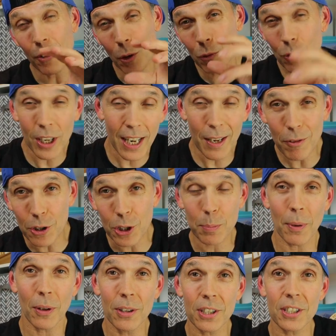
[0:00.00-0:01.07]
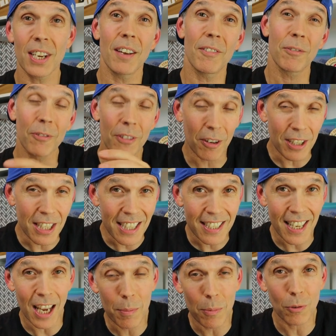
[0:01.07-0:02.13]
feel really responsive and very
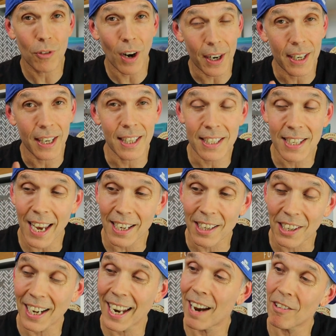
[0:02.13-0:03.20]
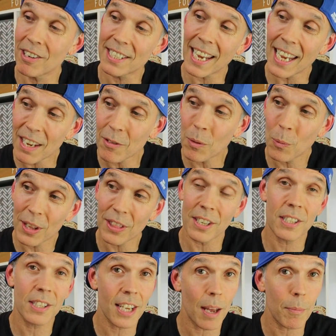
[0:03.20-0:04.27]
stable running in technical areas, even with
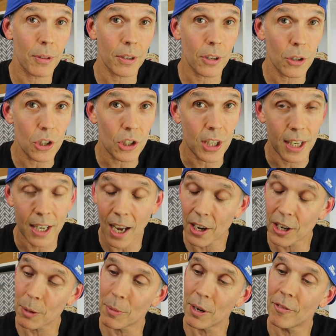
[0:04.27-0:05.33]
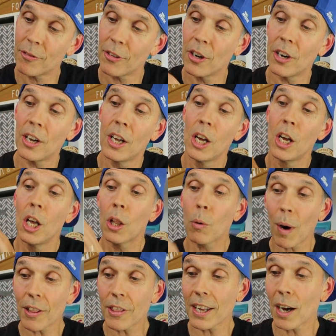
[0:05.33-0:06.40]
this depth of cushioning under my foot. The
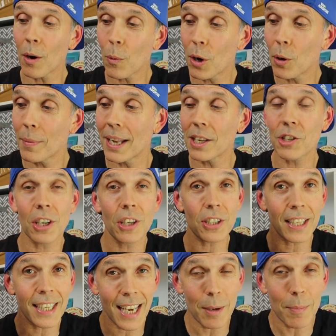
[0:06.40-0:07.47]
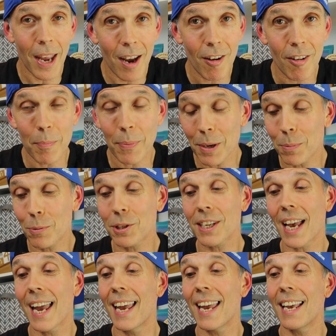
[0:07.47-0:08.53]
one thing I will mention, because I keep hearing people
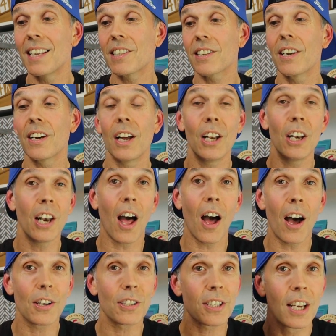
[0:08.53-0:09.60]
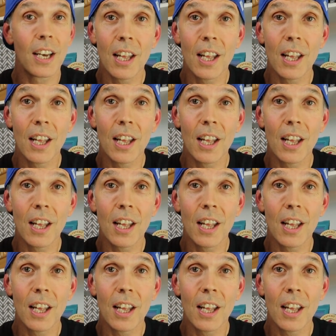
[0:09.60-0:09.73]
say it, is that at last,